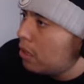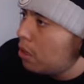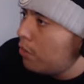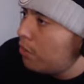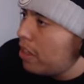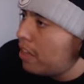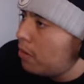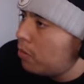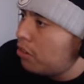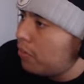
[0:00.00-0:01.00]
Good flank.
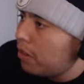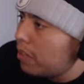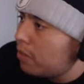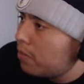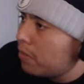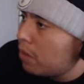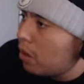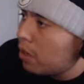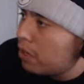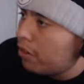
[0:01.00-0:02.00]
We should flank them.
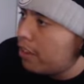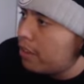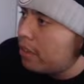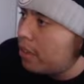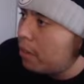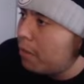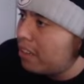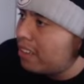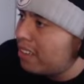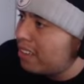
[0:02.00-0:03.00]
Okay, they're dead. Never mind.